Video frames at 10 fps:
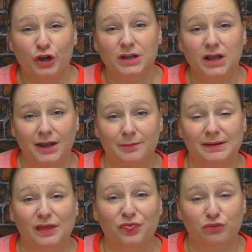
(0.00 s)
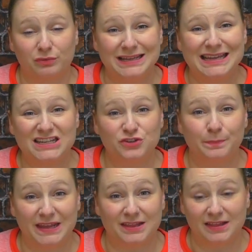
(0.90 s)
going to cut about a 3-inch
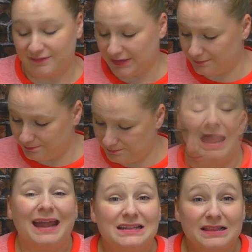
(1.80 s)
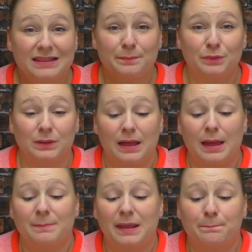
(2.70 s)
piece of it. And it's simple.
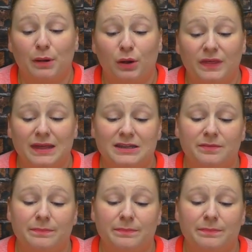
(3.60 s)
Make both ends